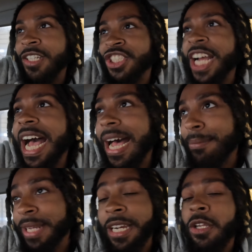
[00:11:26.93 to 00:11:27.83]

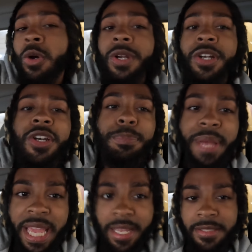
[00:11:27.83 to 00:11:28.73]
job, let alone a good
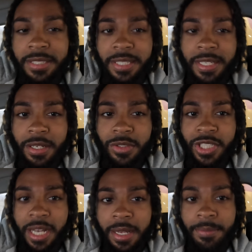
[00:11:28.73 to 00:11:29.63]
paying CDL
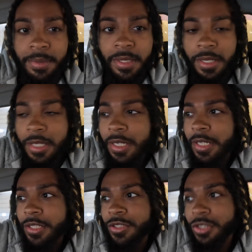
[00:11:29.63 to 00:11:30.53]
job.
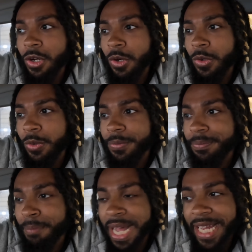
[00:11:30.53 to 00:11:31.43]
So
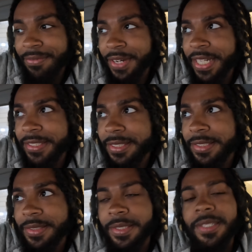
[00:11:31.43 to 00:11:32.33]
my
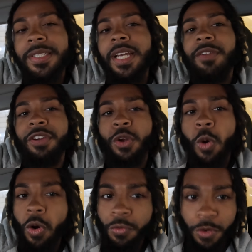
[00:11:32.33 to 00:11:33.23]
advice, if you're
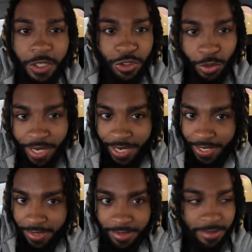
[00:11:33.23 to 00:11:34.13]
going for the
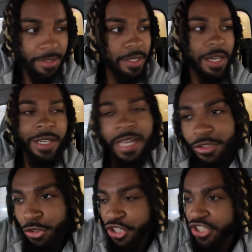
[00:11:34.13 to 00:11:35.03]
trades,
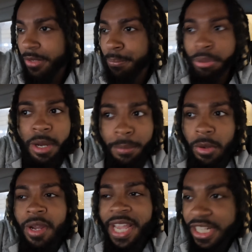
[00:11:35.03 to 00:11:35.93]
electrician,
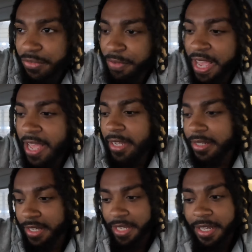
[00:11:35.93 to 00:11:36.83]
plumber,
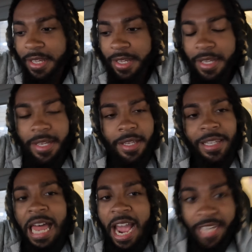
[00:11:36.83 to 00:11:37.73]

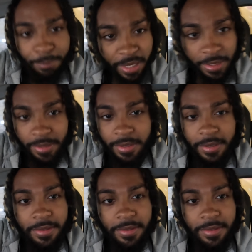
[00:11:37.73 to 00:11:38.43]
HVAC, lineman,